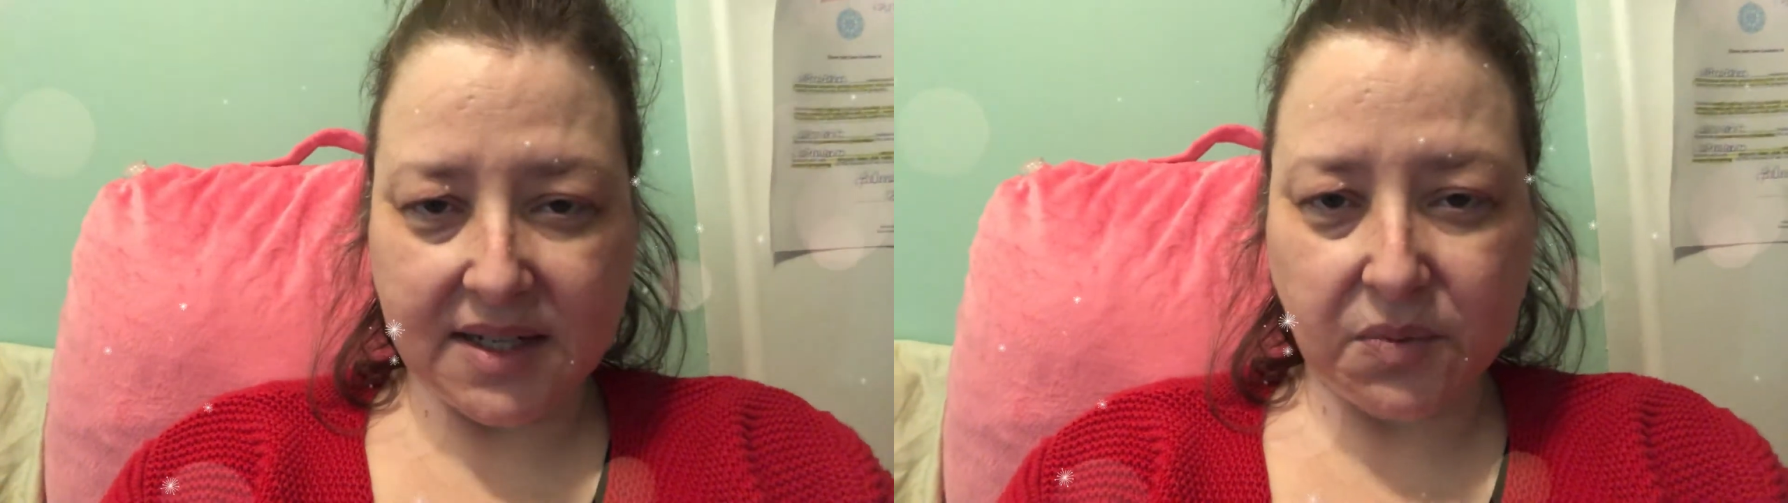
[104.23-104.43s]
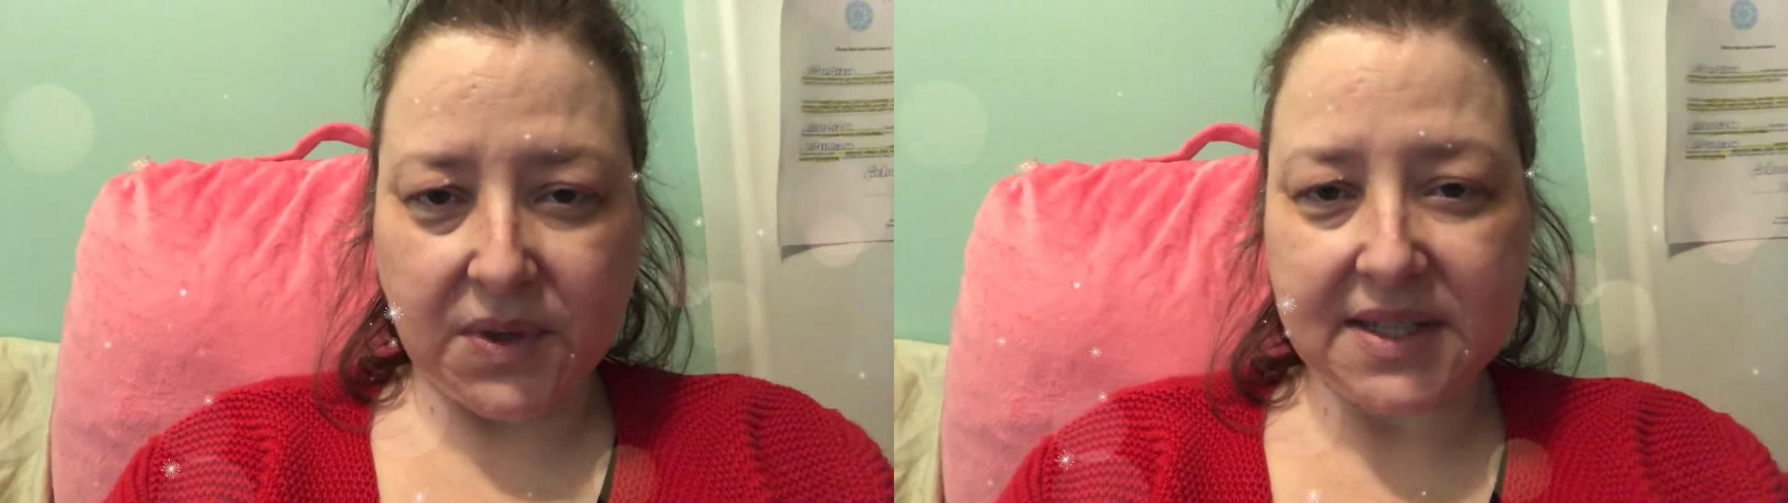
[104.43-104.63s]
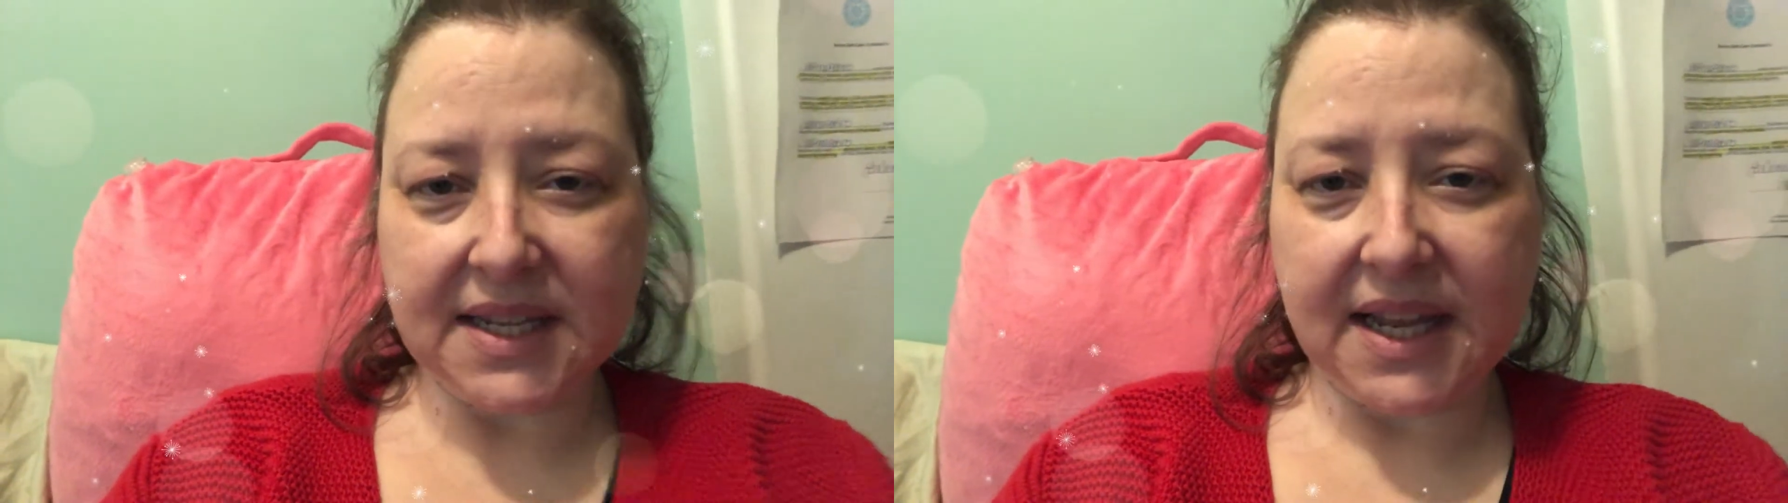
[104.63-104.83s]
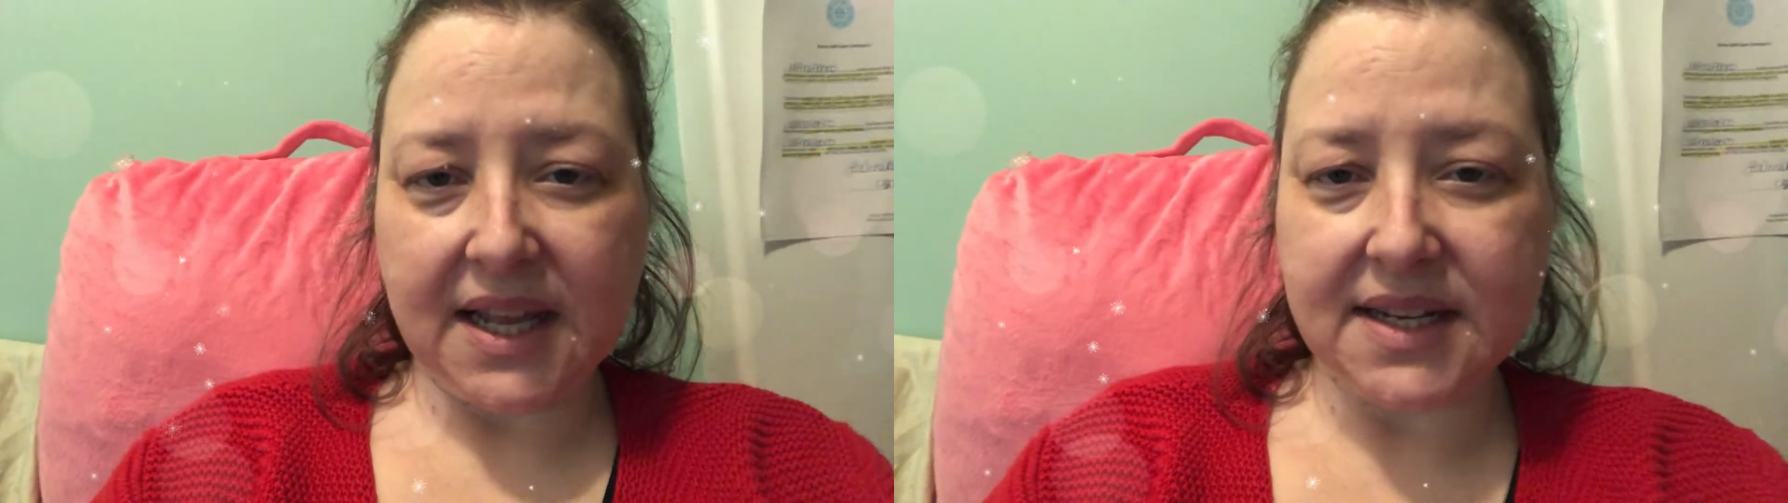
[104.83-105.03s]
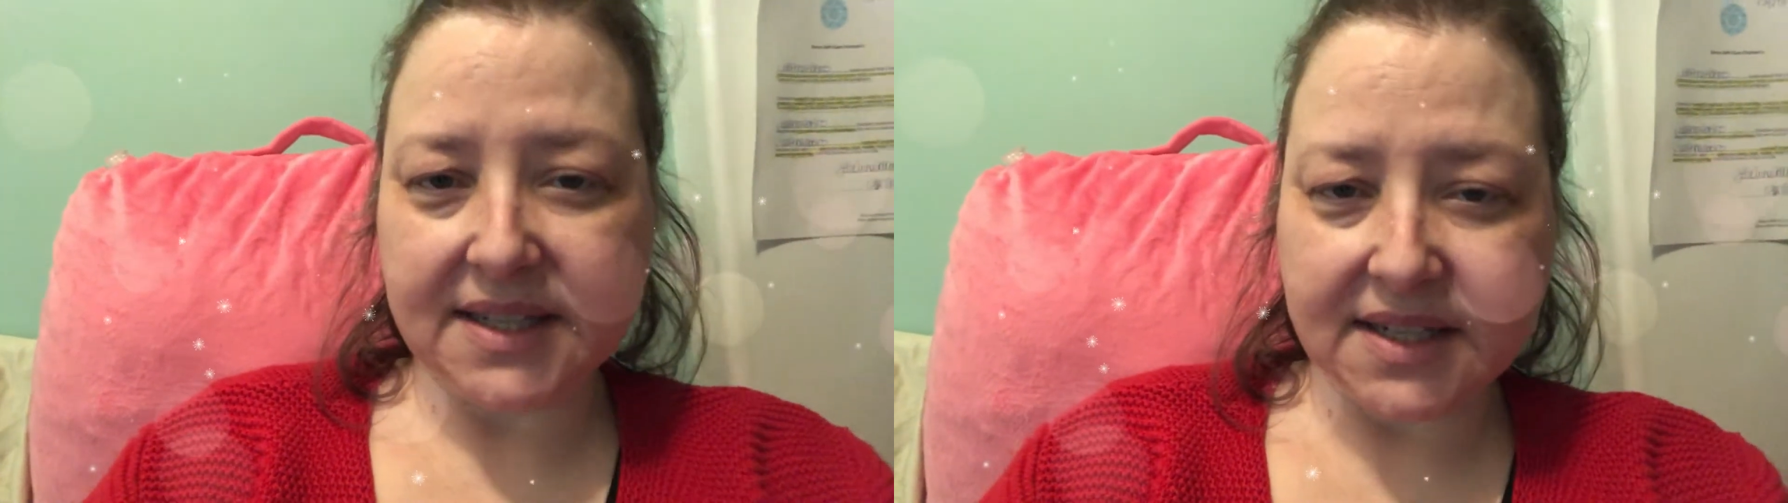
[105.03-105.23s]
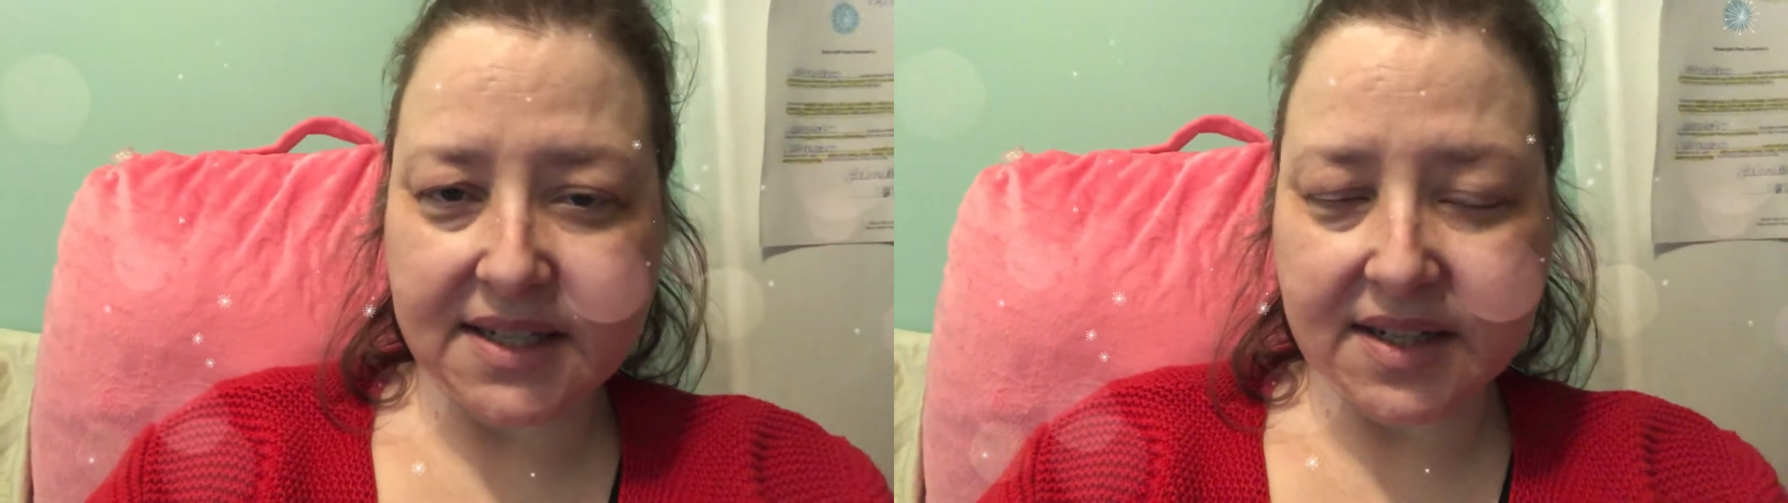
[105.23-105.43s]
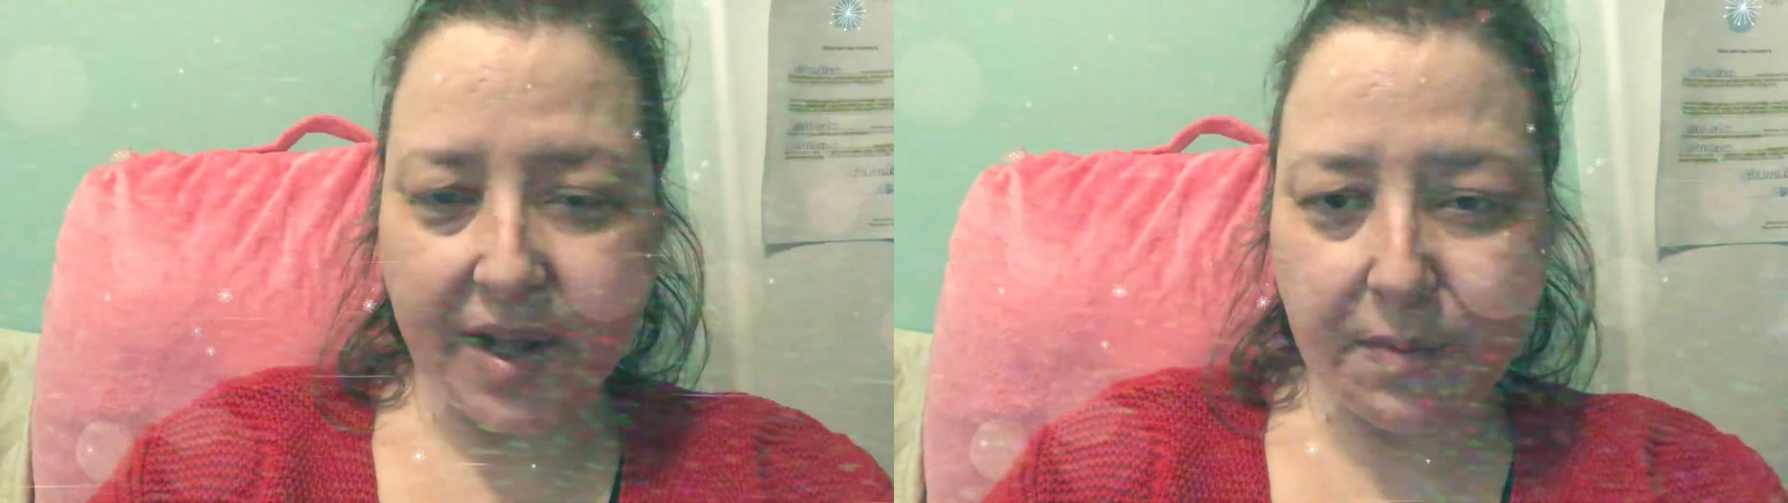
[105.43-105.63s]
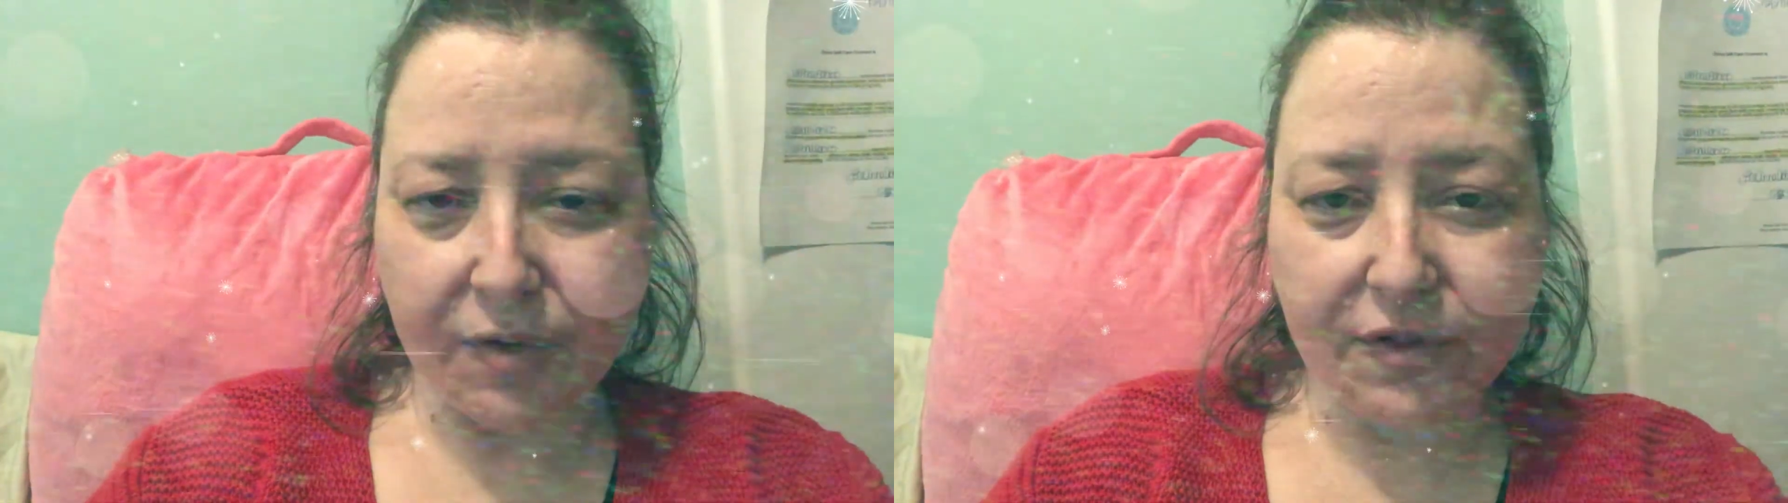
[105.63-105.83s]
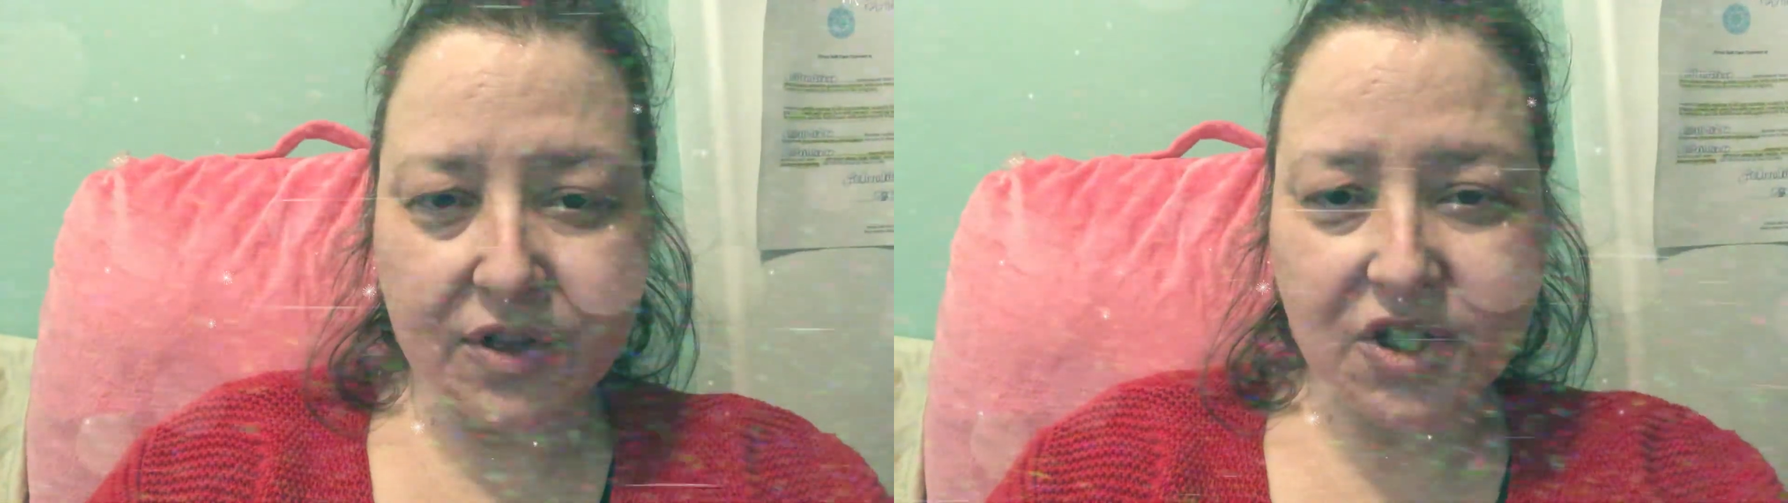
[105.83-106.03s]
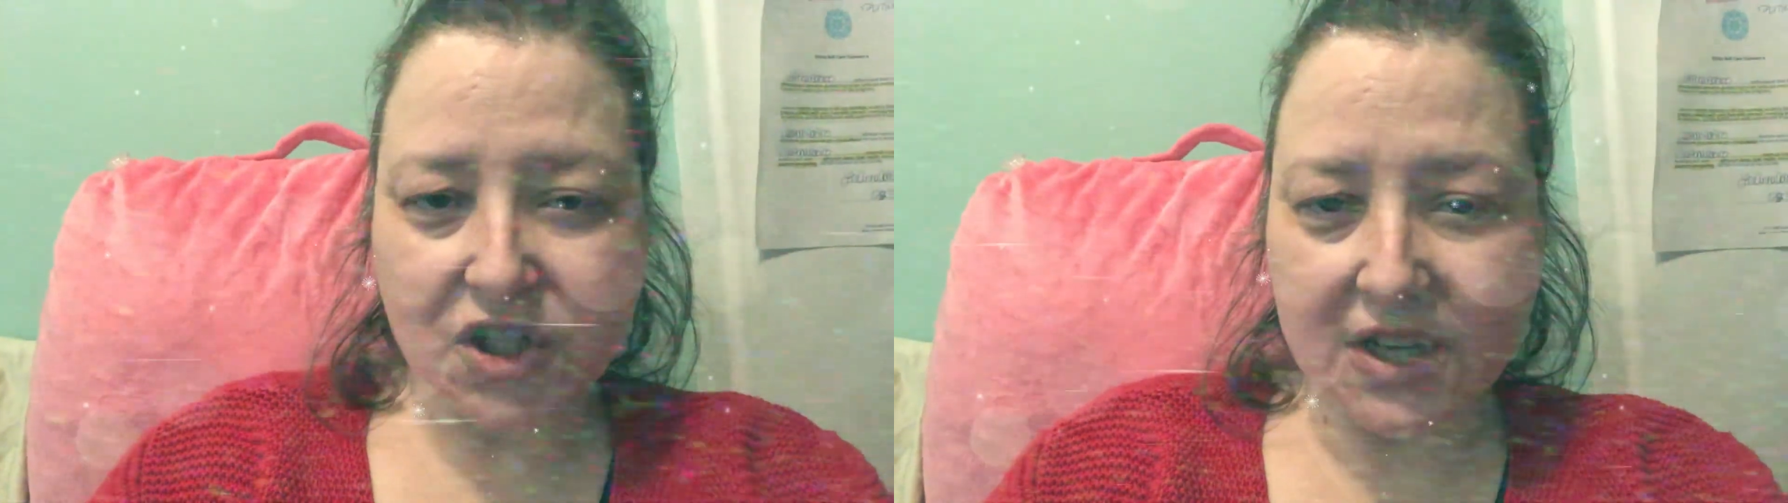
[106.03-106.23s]
because once again, as a disclaimer for
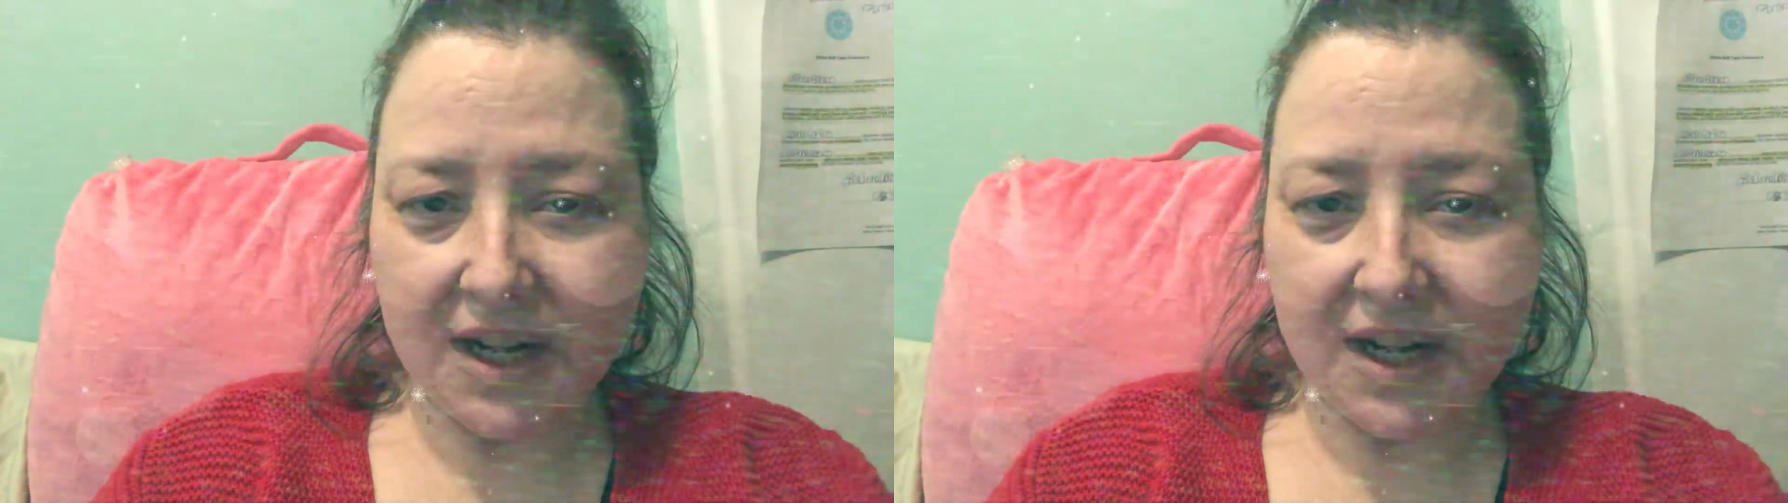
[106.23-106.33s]
this